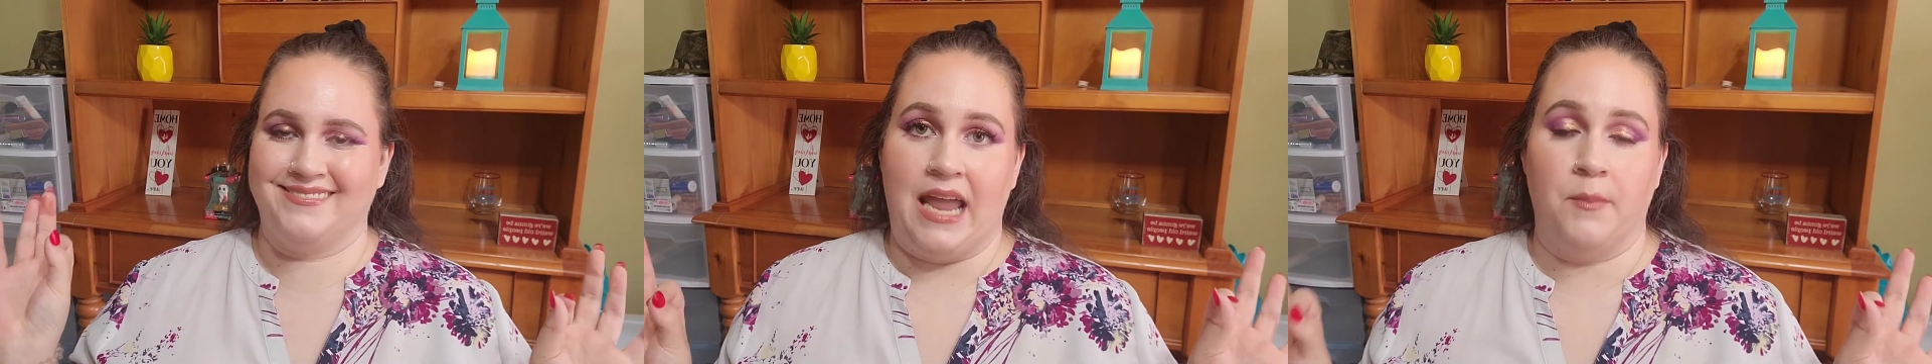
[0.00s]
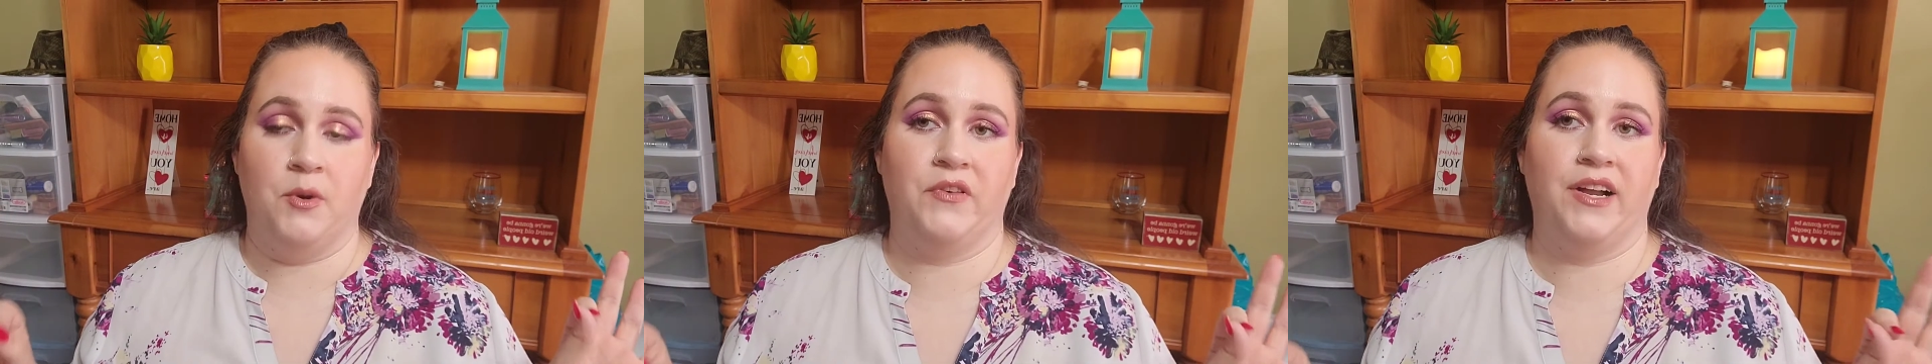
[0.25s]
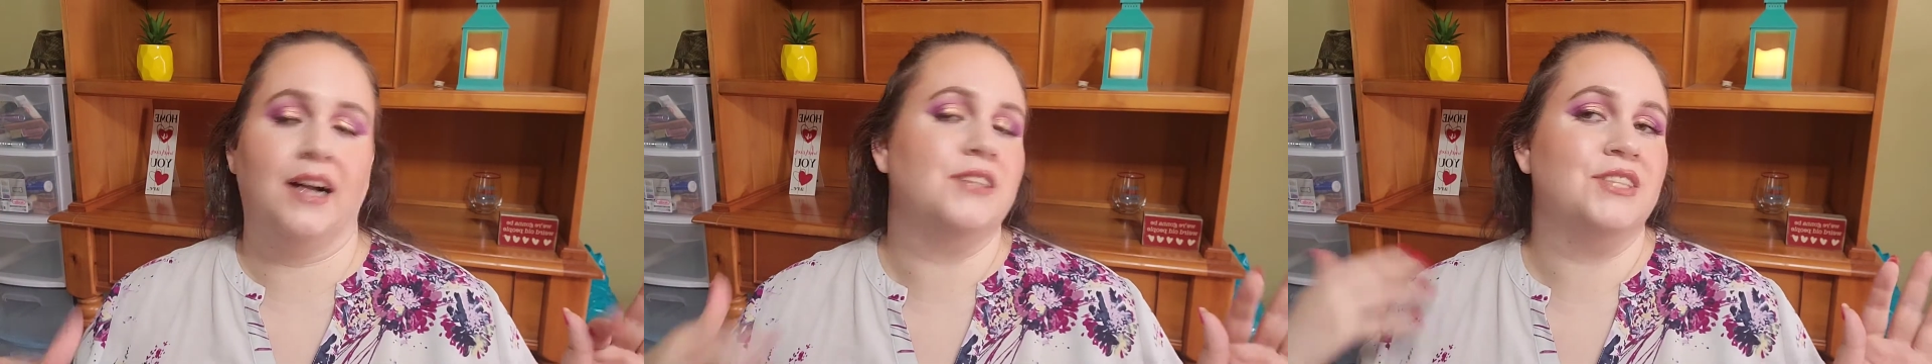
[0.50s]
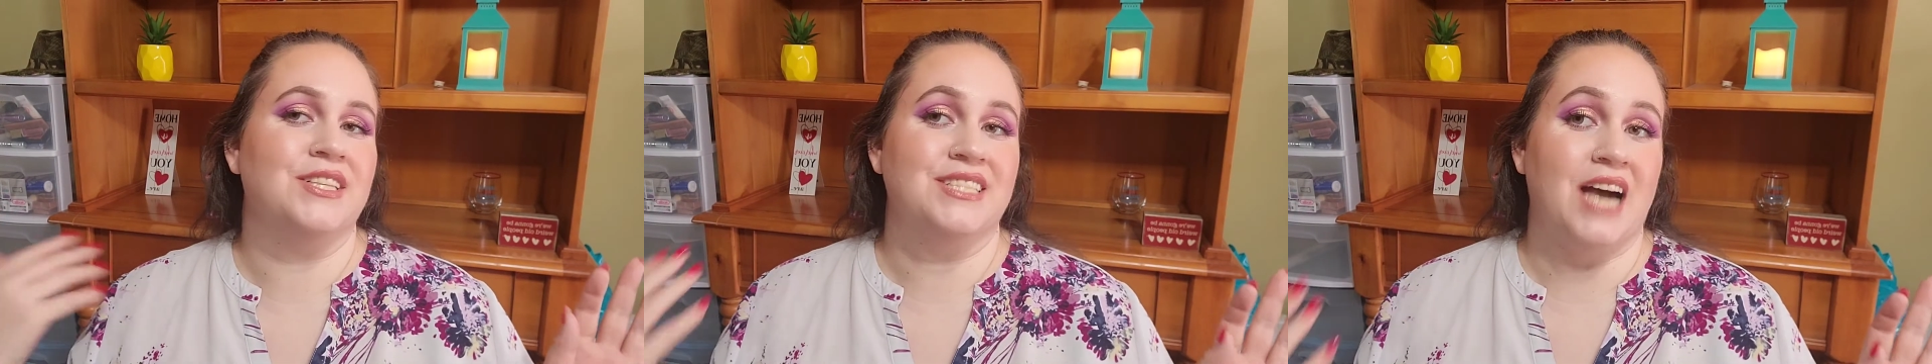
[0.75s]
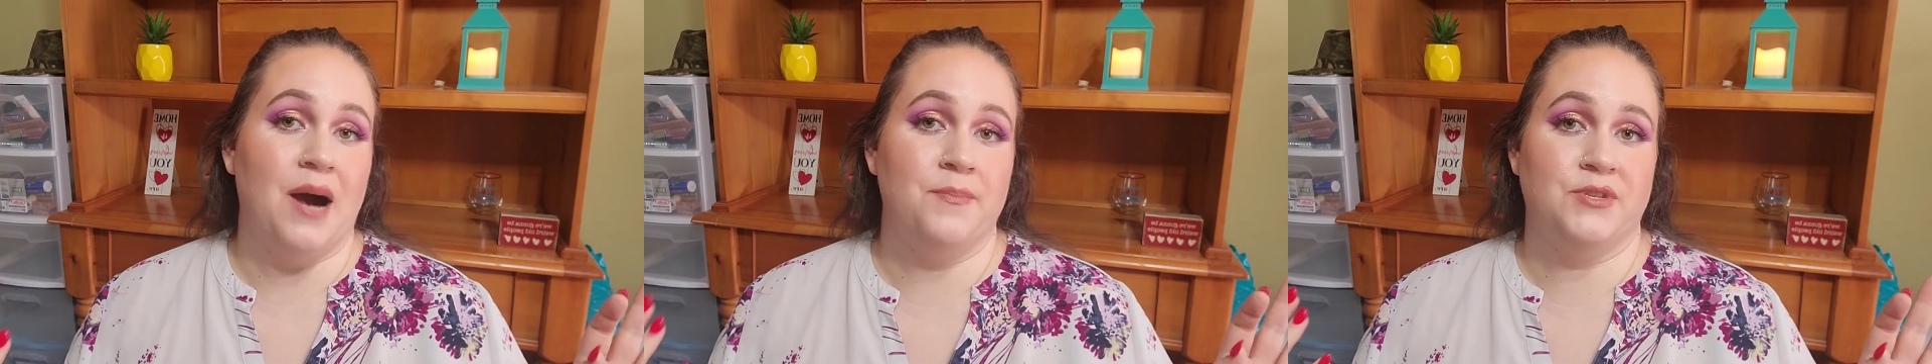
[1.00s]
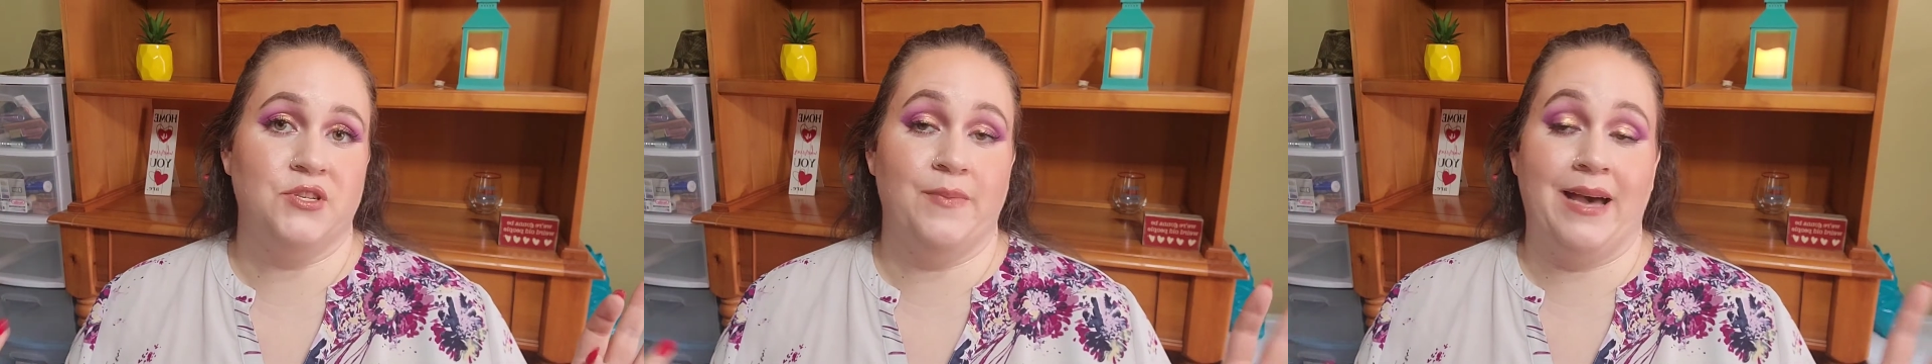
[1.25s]
Now moving on to the
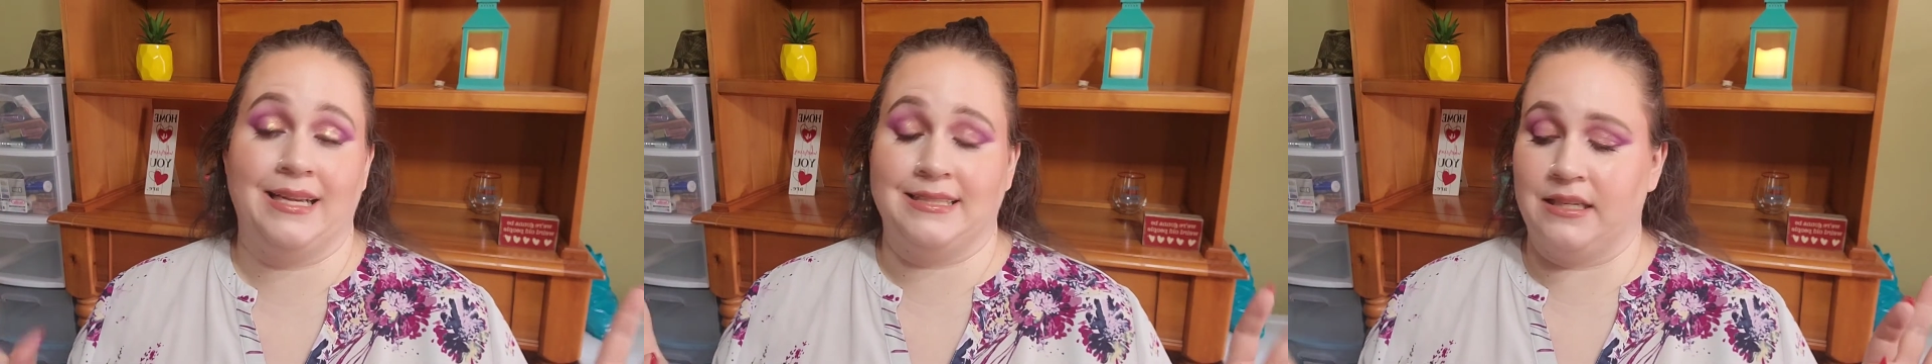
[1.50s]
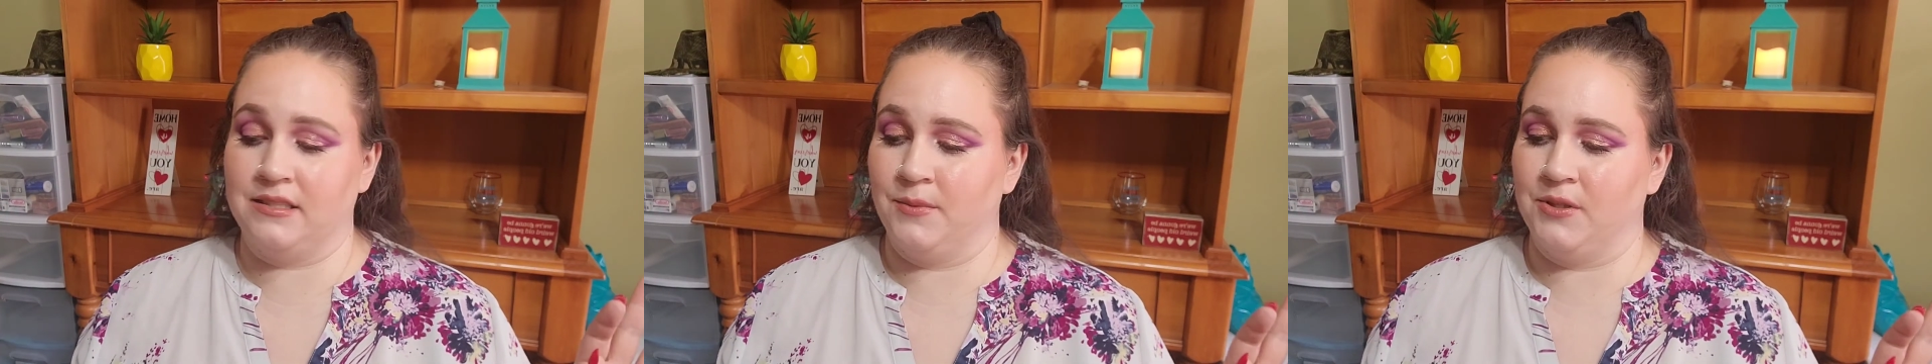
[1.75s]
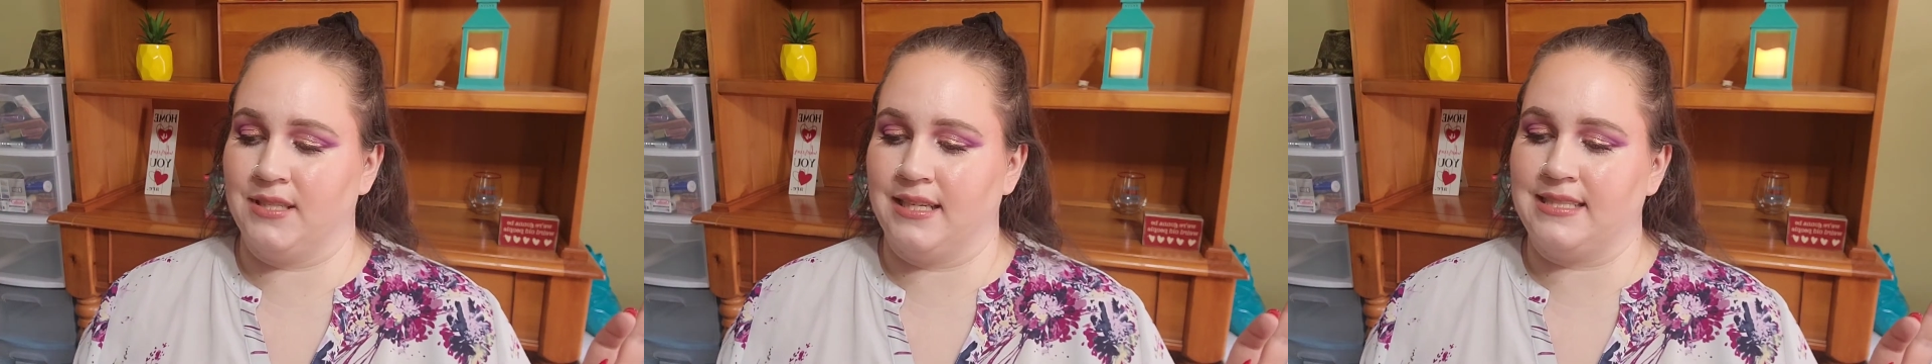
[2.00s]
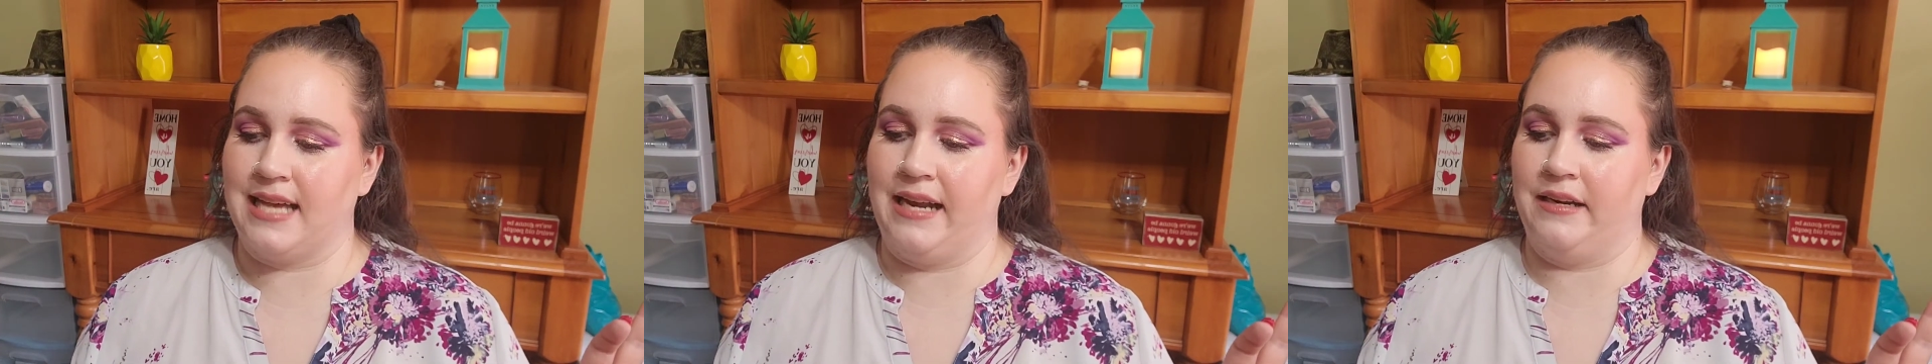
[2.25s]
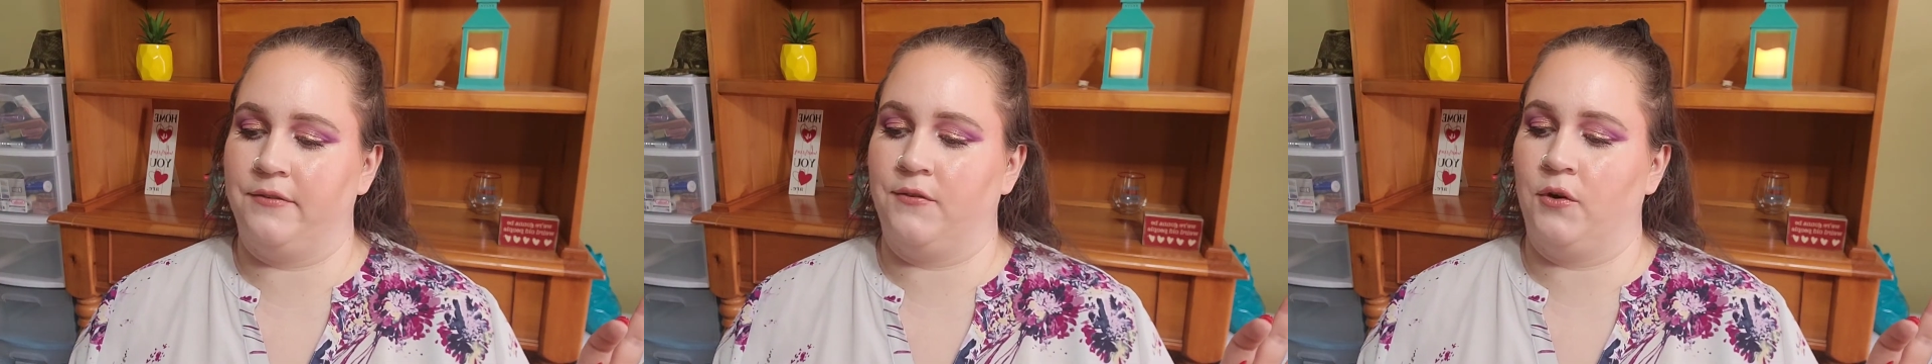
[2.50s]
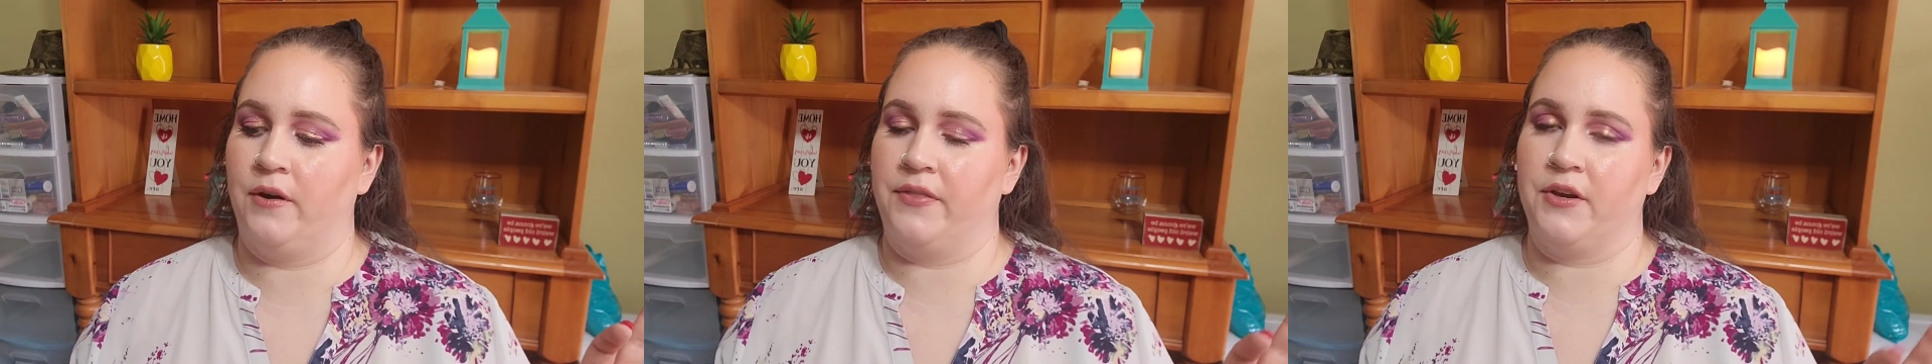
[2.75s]
top two bags I was most excited for,